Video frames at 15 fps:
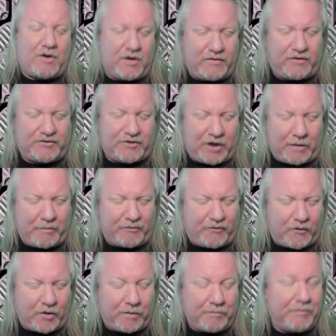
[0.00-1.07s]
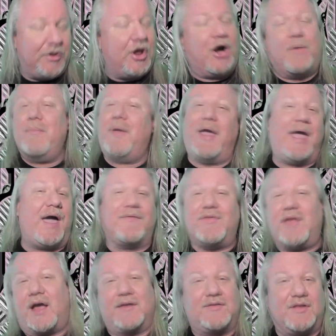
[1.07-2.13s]
heard the song before? No, I
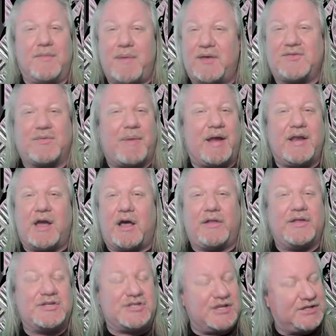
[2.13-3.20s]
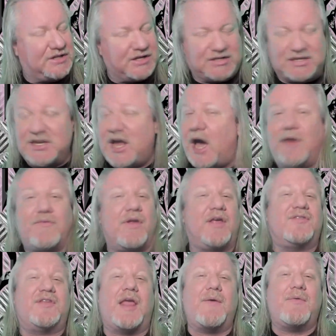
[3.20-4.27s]
have not. To the best of my knowledge, this does not
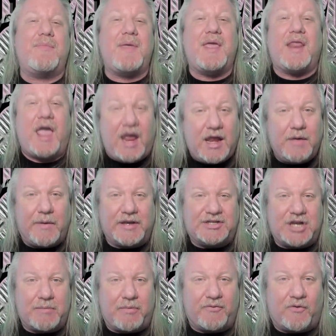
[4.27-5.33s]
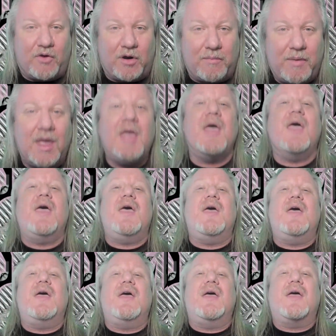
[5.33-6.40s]
resonate with me in any way, shape, or form.
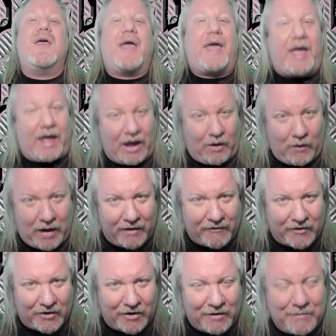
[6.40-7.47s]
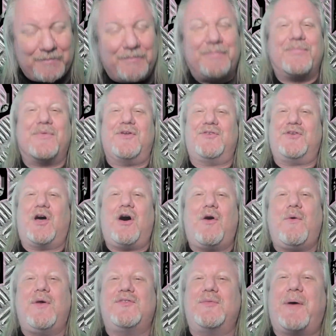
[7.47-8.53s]
However, there's
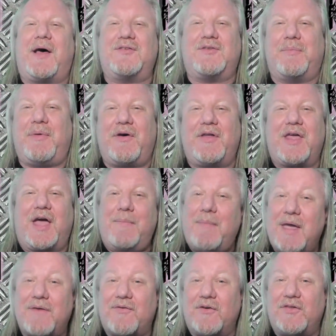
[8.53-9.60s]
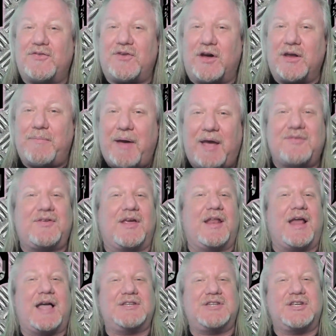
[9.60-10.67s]
always a possibility I may have heard the song in passing
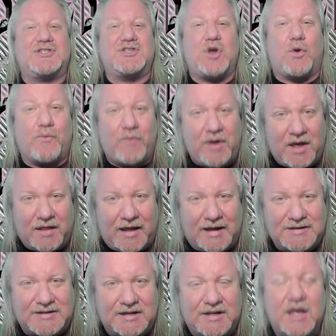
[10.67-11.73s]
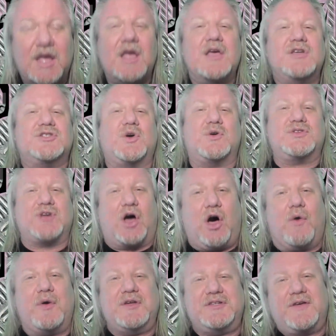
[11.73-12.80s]
and I just don't realize it. So as
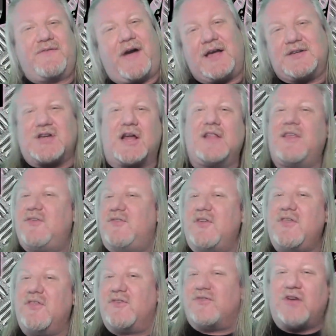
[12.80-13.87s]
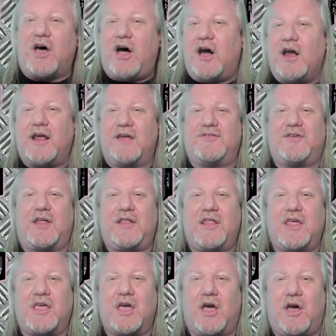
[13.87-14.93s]
always, if I start listening to the song and I
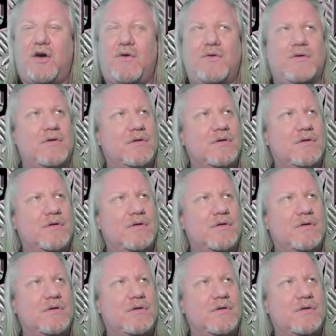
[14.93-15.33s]
suddenly go,